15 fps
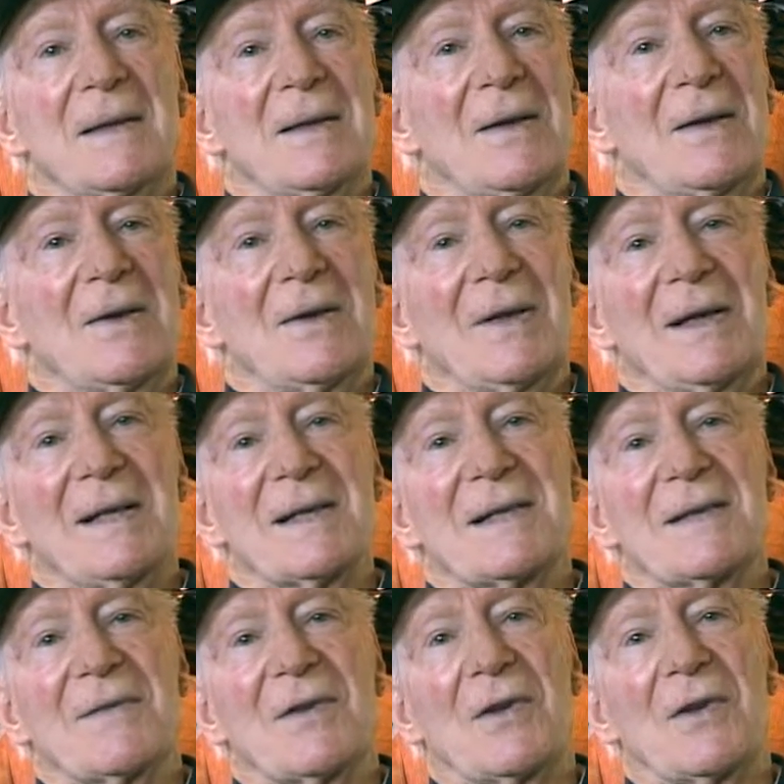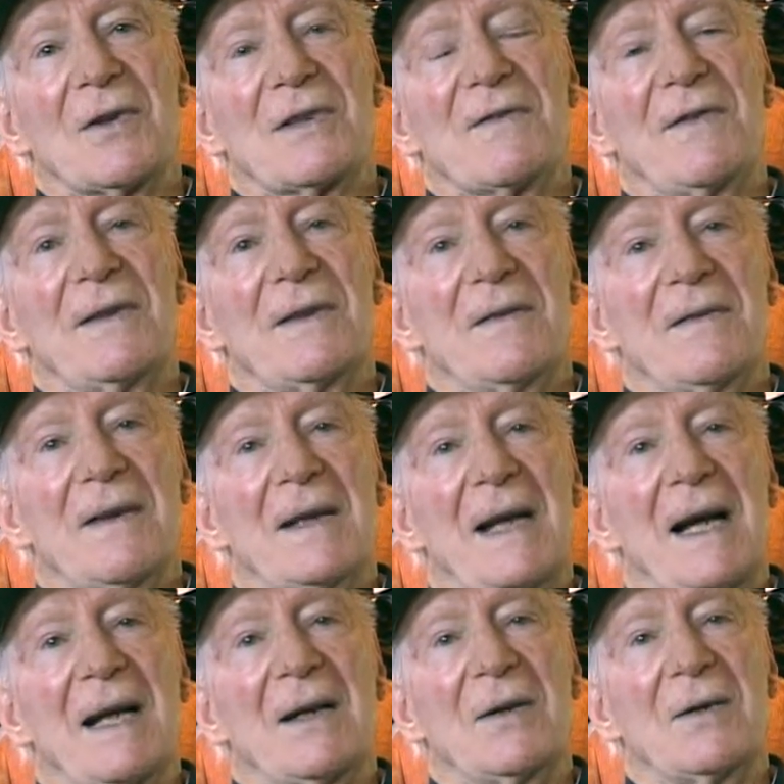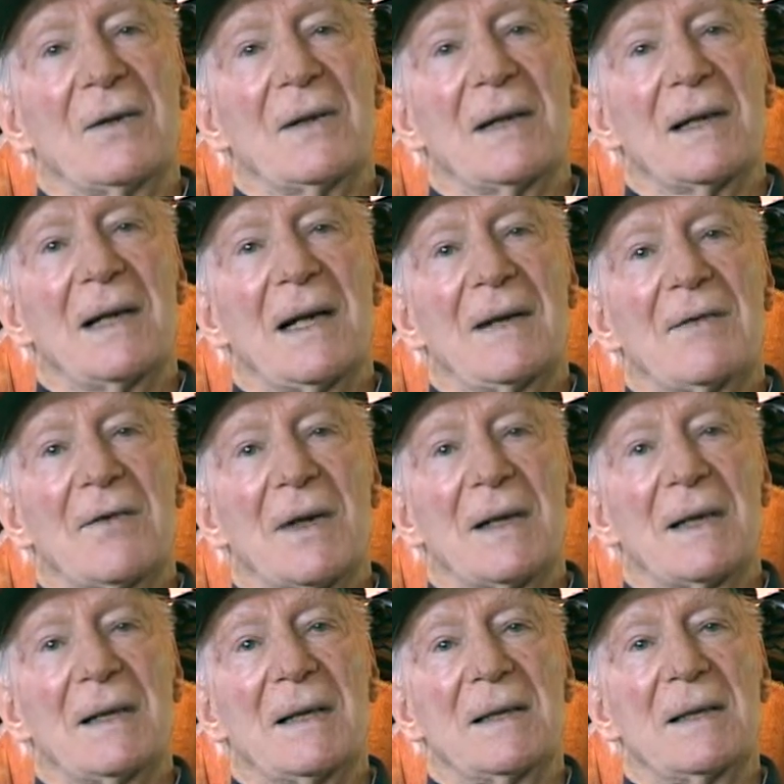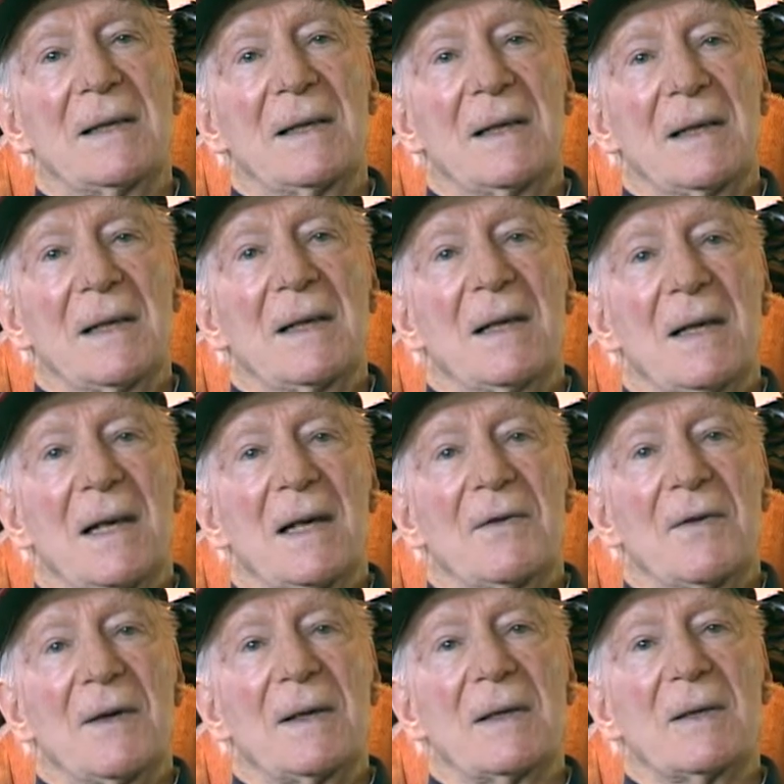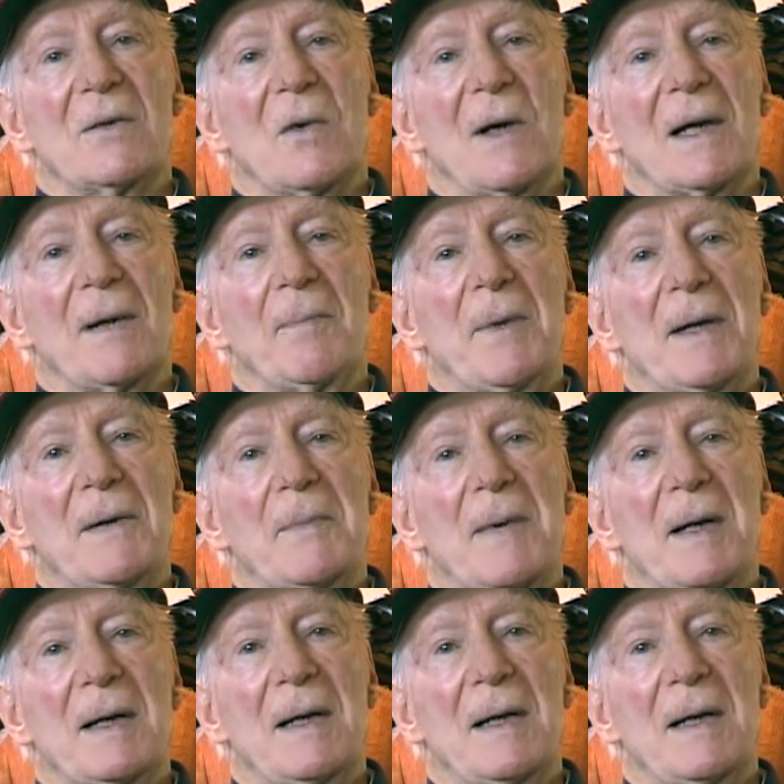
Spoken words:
oh yes, of course. Venano. I've written quite a bit about